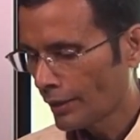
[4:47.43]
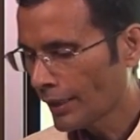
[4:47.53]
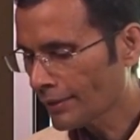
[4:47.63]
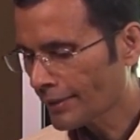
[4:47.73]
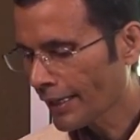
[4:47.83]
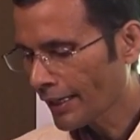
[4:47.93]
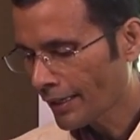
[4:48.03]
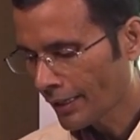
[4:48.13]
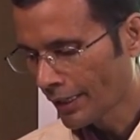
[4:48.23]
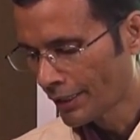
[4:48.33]
Let's say
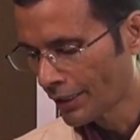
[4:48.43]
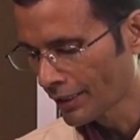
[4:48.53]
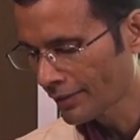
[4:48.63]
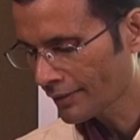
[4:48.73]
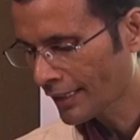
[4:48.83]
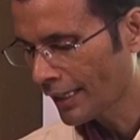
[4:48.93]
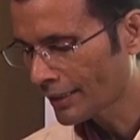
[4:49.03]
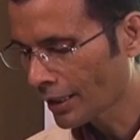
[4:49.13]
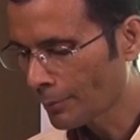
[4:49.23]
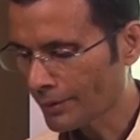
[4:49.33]
here is a
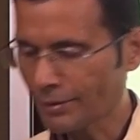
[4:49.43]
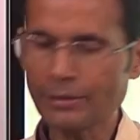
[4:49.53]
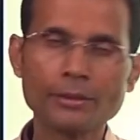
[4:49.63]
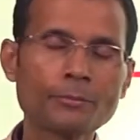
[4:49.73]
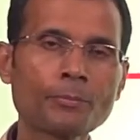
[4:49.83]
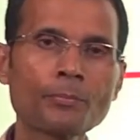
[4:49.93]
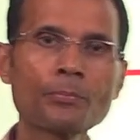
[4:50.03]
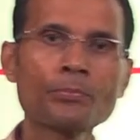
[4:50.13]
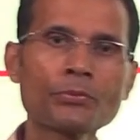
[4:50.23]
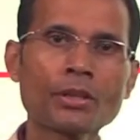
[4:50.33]
skeletal muscle
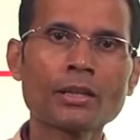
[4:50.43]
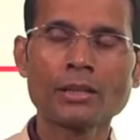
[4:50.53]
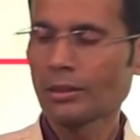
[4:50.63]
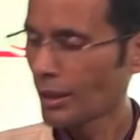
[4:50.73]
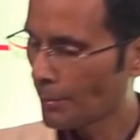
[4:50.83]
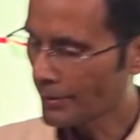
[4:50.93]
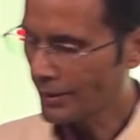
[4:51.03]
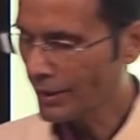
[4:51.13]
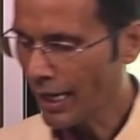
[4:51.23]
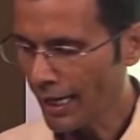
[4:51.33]
the
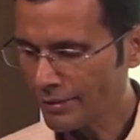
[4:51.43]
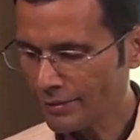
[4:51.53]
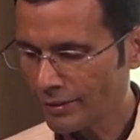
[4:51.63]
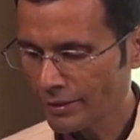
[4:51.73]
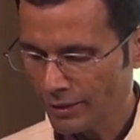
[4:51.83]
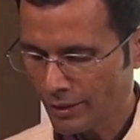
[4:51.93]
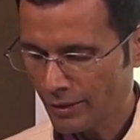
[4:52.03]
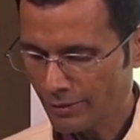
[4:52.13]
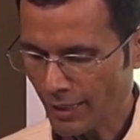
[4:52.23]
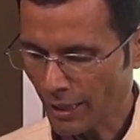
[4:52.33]
muscle has
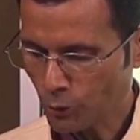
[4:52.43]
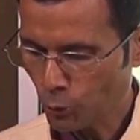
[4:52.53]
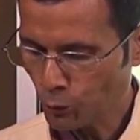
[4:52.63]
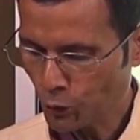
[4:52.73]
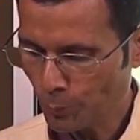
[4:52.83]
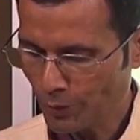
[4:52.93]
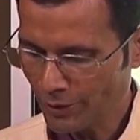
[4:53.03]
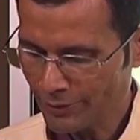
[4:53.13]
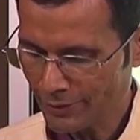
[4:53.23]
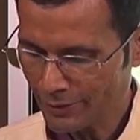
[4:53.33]

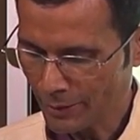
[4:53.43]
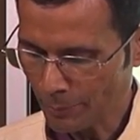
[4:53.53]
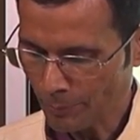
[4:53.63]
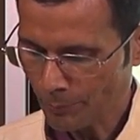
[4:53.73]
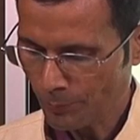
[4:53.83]
sarcotubular system